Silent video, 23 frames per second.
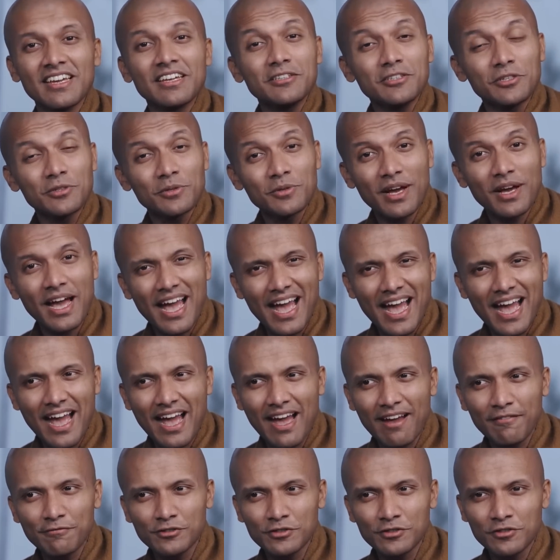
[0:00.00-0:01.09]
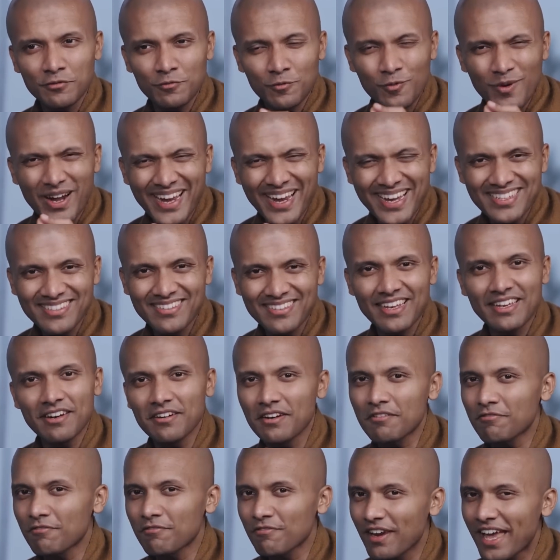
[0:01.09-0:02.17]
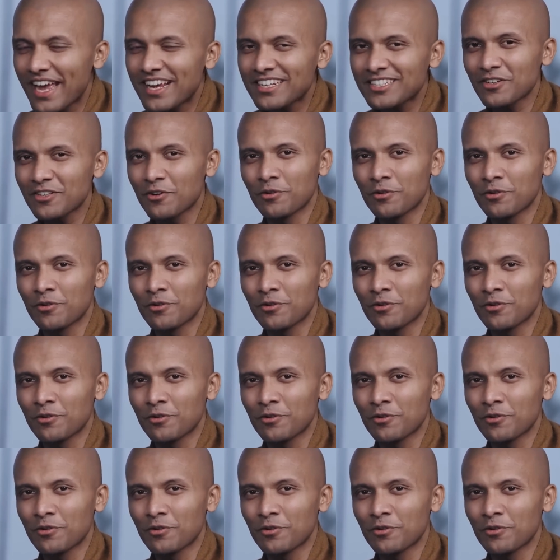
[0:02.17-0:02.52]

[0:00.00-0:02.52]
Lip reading: You have to wisely reflect